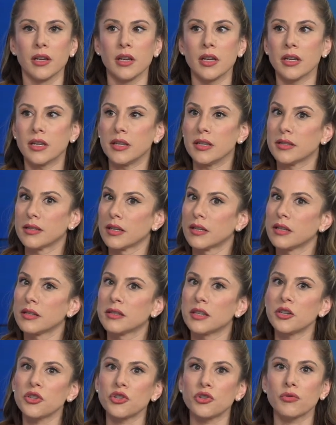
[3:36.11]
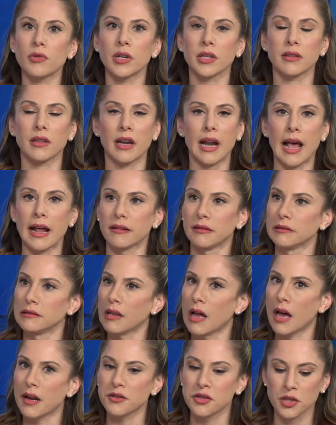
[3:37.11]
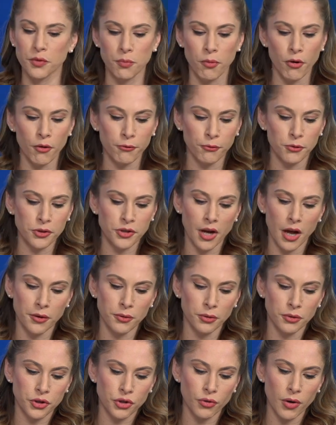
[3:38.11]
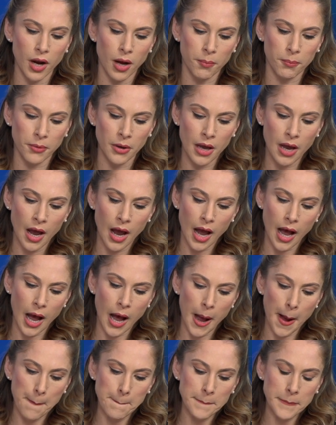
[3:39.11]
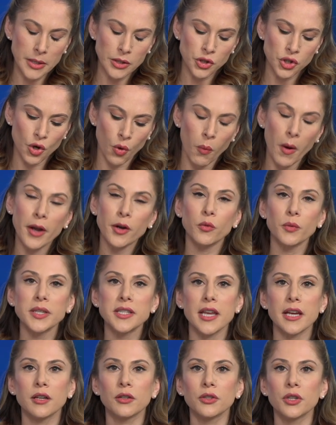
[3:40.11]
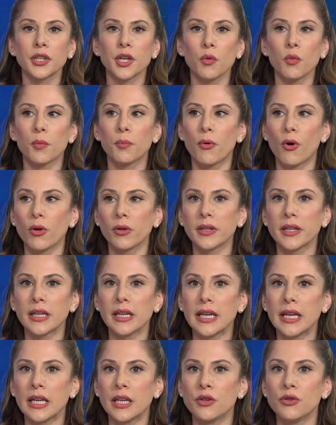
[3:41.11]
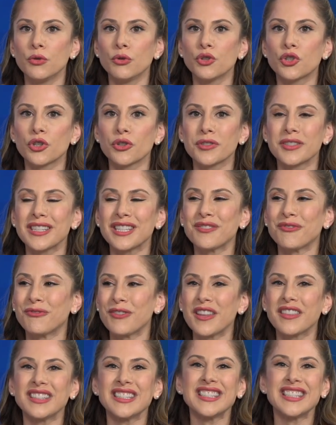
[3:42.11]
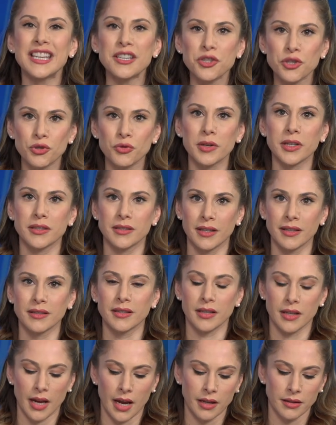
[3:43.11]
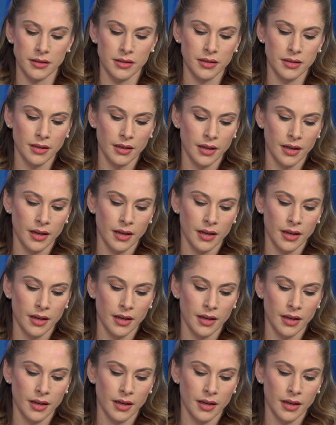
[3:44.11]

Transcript: He's in a district that had a lot of support for Donald Trump. So why don't we take a look at what polling in New Jersey's 5th district indicates?